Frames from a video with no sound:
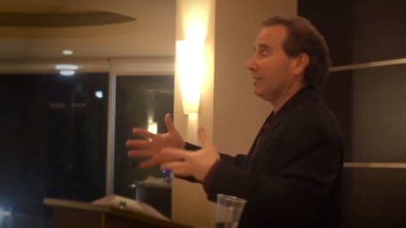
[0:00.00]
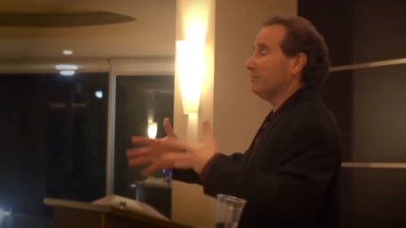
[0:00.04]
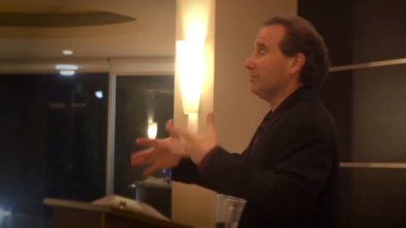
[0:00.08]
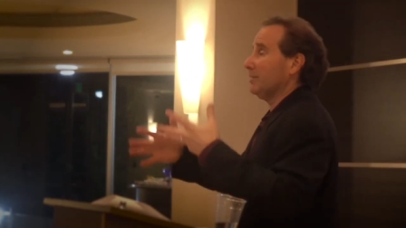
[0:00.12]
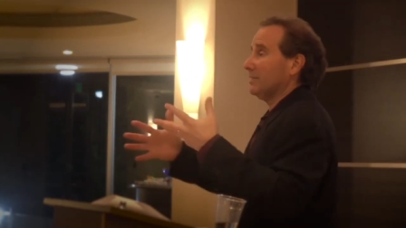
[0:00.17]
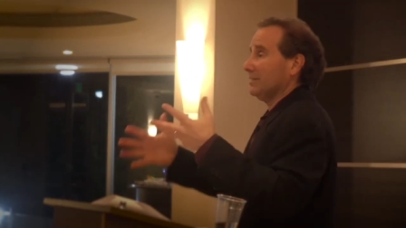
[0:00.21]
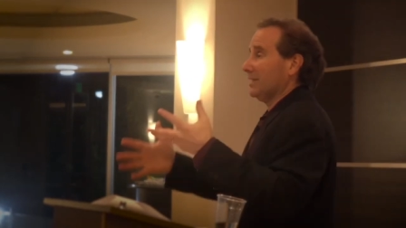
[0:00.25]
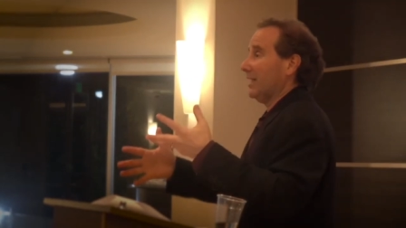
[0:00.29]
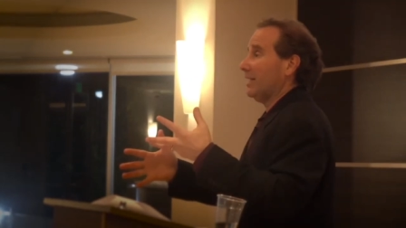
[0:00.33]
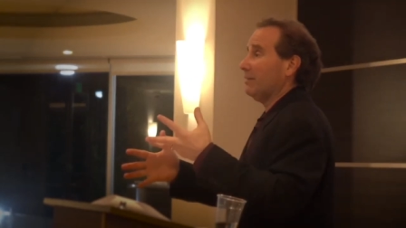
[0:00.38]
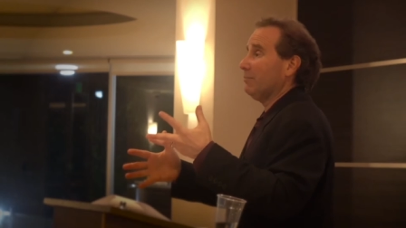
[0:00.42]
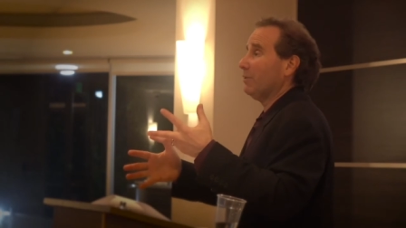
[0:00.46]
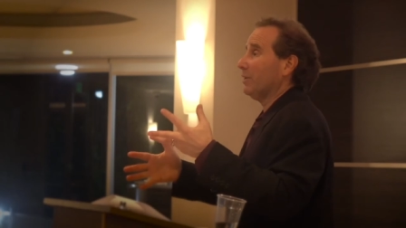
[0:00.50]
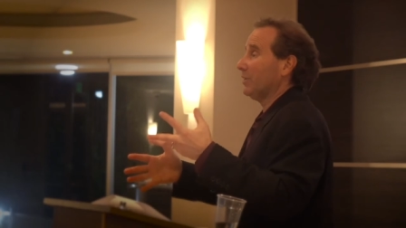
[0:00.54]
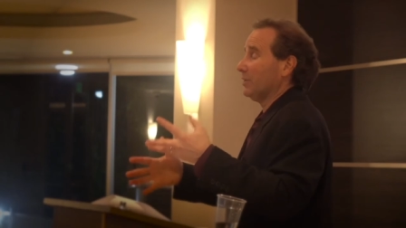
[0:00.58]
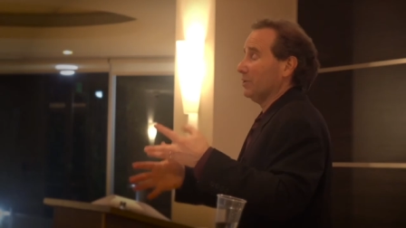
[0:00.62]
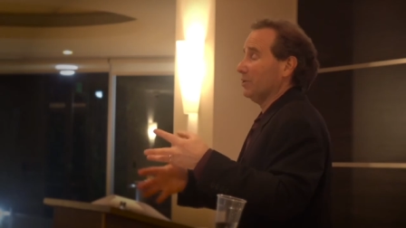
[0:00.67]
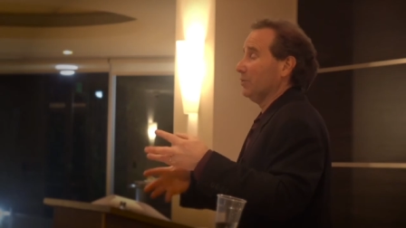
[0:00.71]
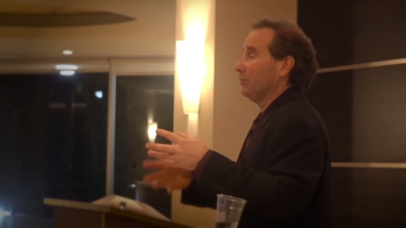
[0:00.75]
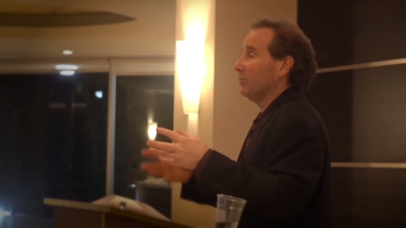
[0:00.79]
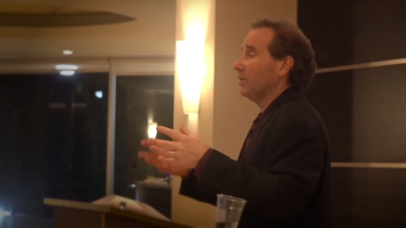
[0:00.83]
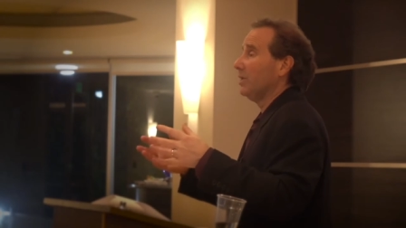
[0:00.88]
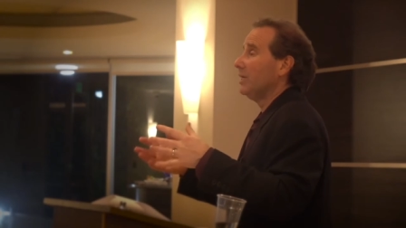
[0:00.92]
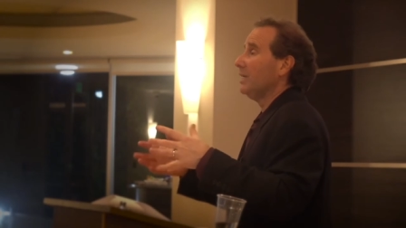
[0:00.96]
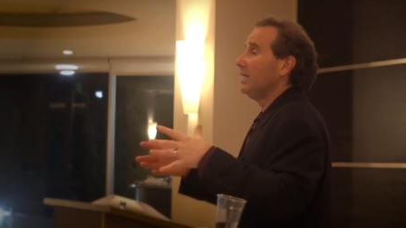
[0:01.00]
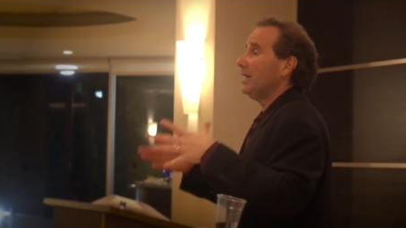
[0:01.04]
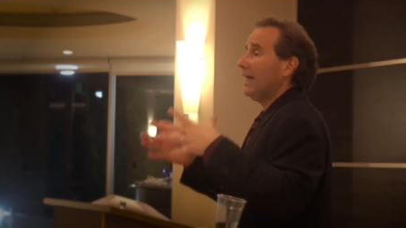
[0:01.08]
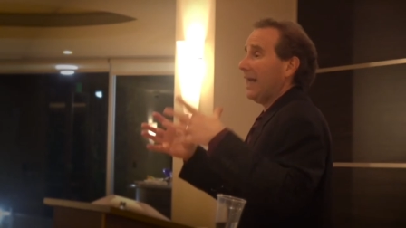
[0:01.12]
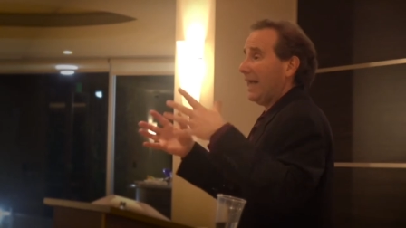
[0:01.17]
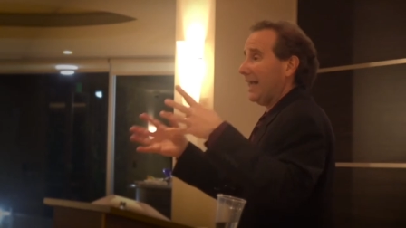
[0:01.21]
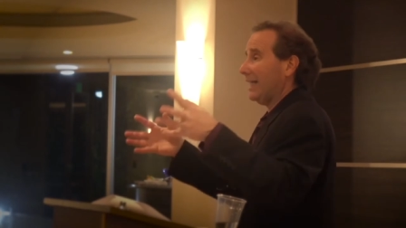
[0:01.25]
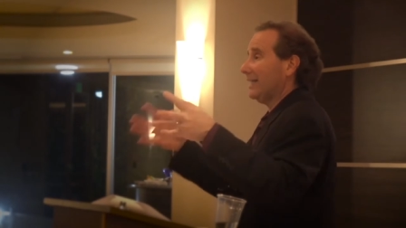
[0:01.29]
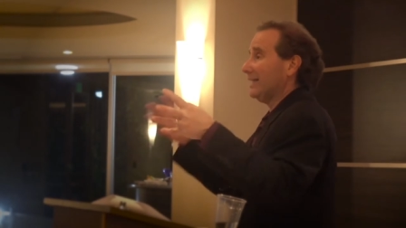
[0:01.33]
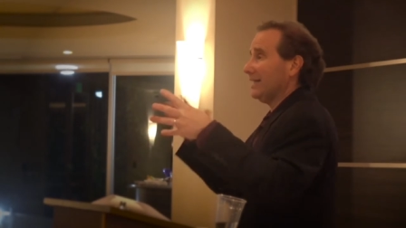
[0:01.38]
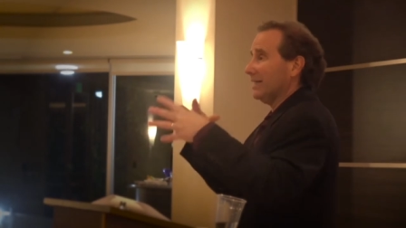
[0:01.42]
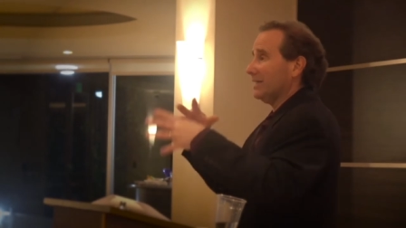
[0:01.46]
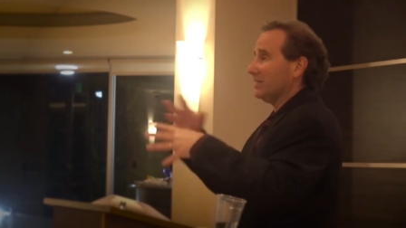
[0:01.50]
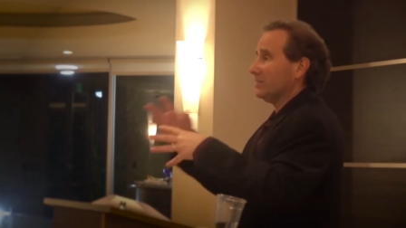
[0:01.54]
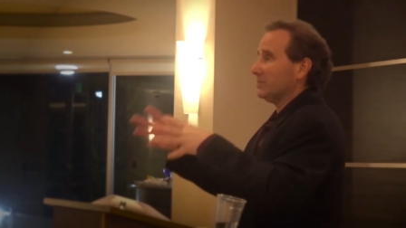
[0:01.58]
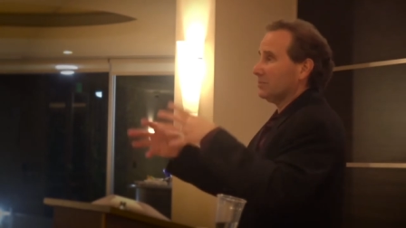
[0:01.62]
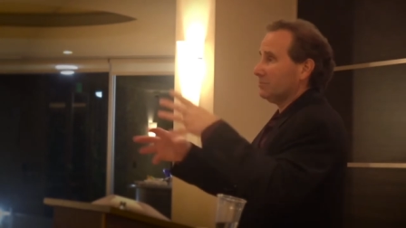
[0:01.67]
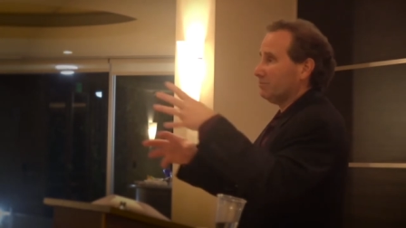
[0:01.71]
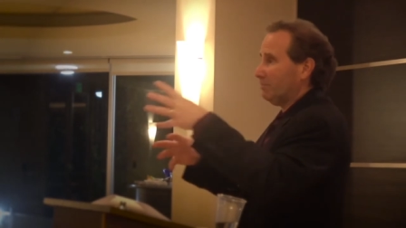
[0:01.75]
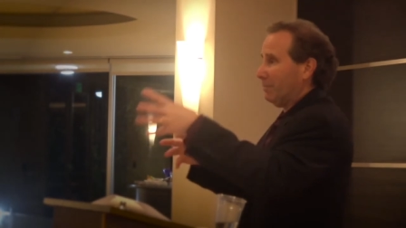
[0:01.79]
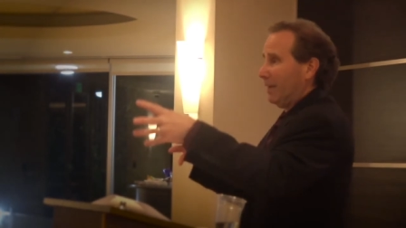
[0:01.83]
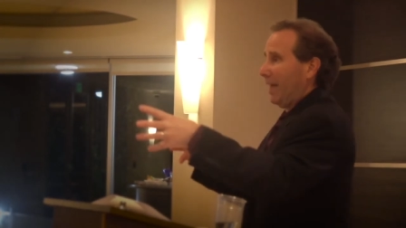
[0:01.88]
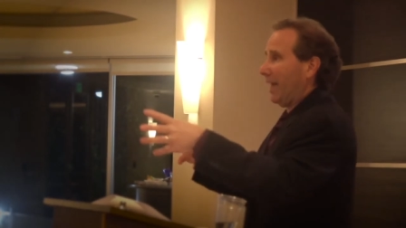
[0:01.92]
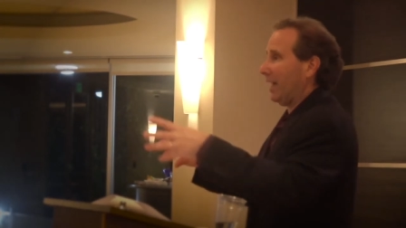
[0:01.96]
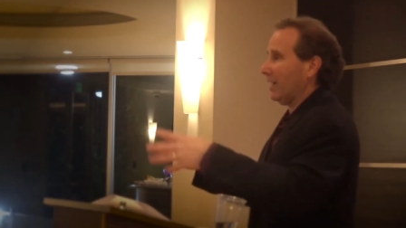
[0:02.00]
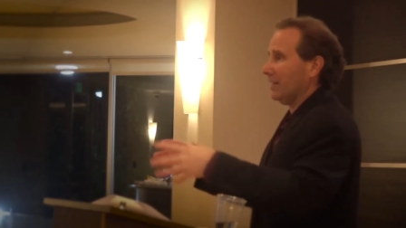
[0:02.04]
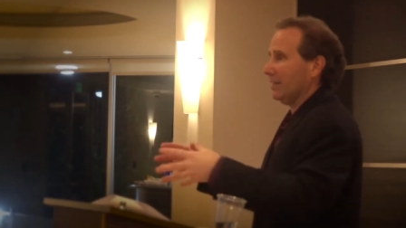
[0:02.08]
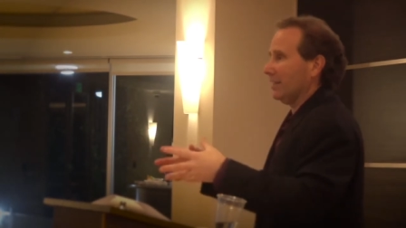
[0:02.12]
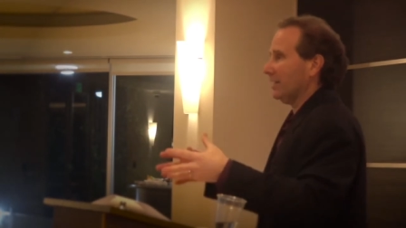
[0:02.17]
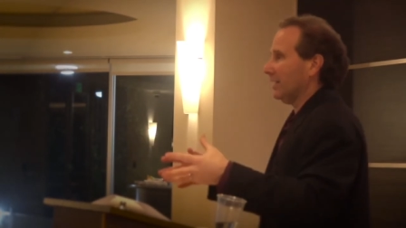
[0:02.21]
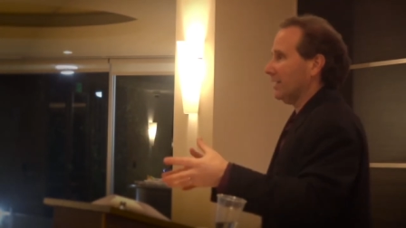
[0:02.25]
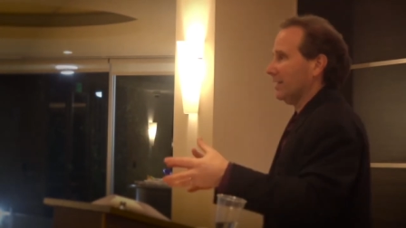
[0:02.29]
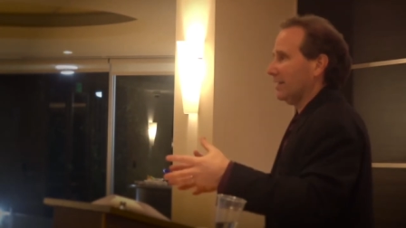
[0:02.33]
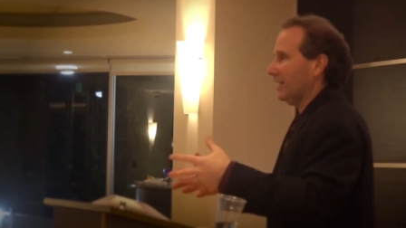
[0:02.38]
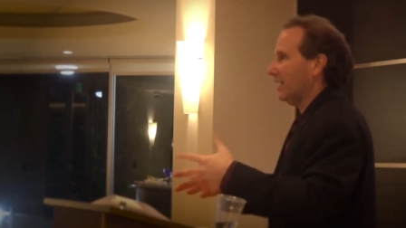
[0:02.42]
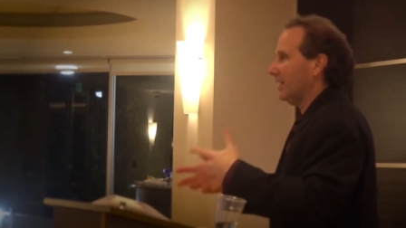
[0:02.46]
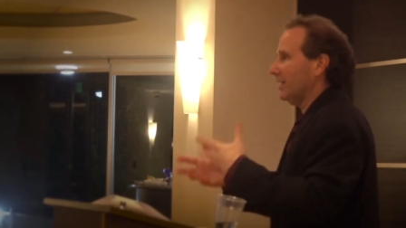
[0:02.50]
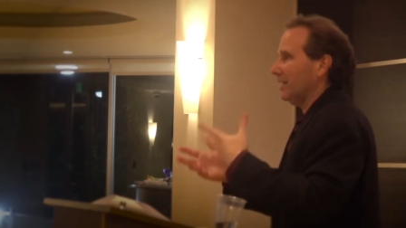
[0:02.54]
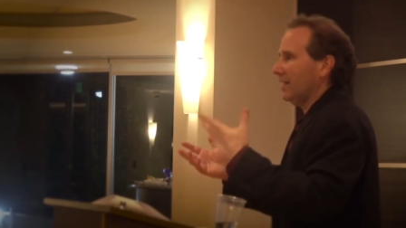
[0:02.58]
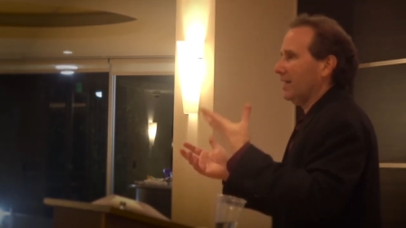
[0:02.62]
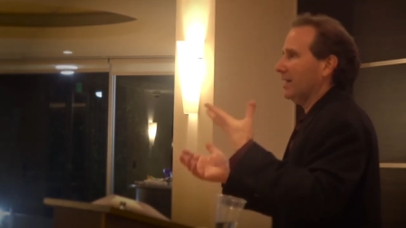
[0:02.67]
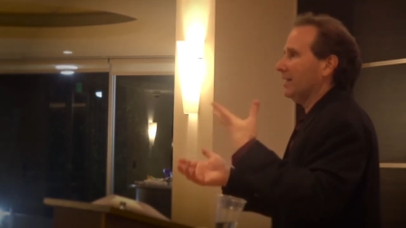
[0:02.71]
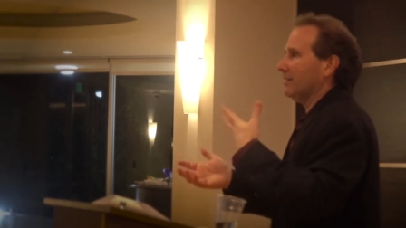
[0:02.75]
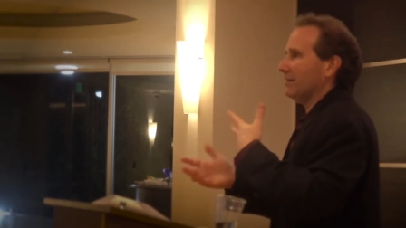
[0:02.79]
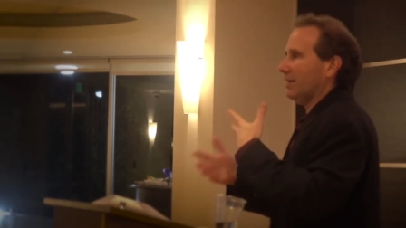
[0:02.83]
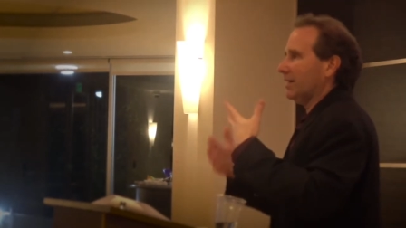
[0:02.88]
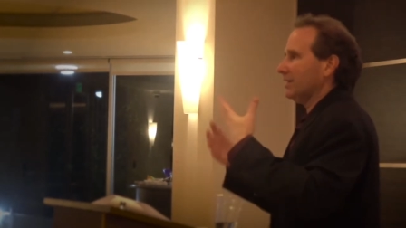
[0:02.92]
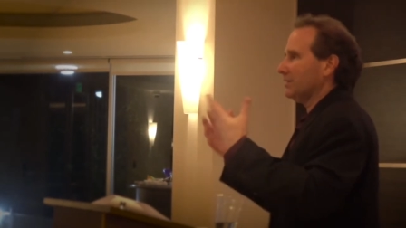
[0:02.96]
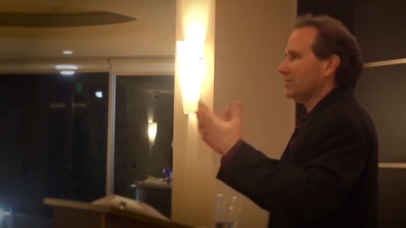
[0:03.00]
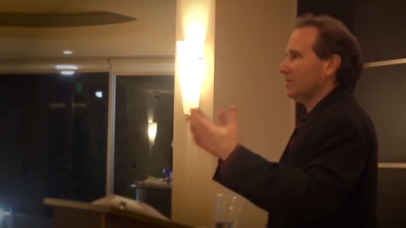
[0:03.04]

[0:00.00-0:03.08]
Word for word: Because anyone could do aliens battling in L A, right?